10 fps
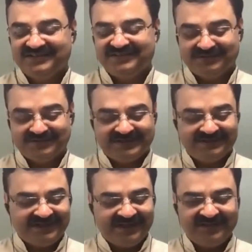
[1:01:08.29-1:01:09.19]
So
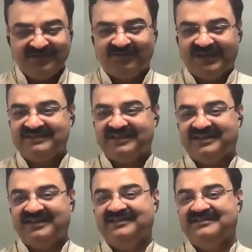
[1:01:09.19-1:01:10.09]
thank you once
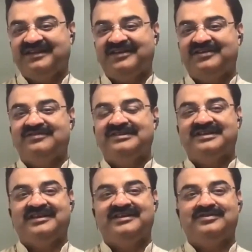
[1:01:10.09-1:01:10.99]
again. Thank you once
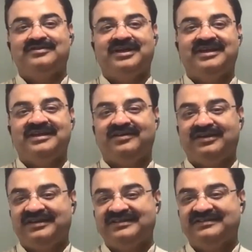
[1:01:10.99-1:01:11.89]
again to my
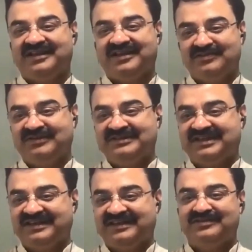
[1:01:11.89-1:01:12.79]
audience. Thank you once
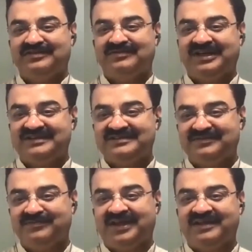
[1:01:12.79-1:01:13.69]
again to my
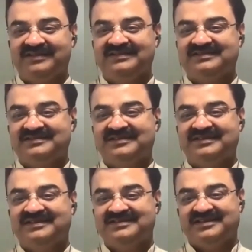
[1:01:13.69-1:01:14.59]
esteemed panelists,
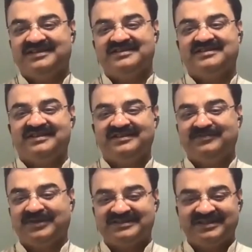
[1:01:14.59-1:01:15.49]
Shreekrishna,
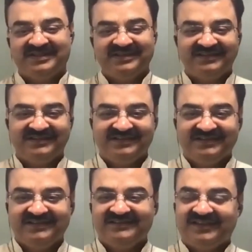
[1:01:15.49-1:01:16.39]
Deepanjali.
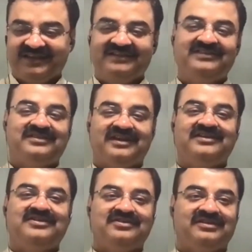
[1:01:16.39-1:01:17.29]

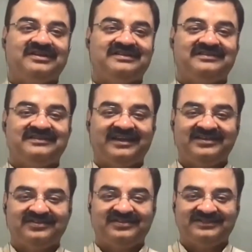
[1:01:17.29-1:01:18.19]
Thank you all. Thank
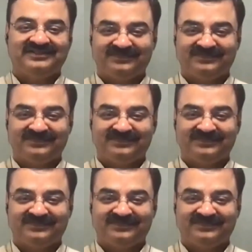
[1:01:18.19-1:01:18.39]
you all.